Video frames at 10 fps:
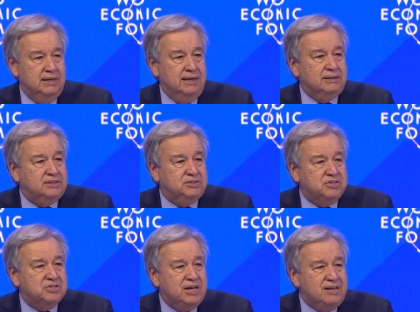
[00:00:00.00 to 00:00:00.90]
and it
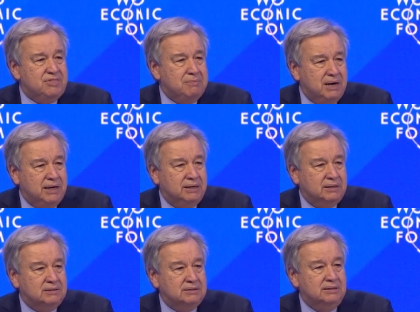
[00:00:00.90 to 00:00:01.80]
is
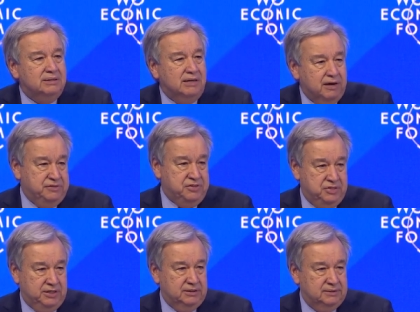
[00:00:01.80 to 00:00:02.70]
undermining
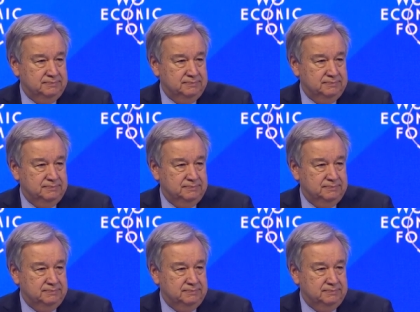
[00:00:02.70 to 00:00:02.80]
everything.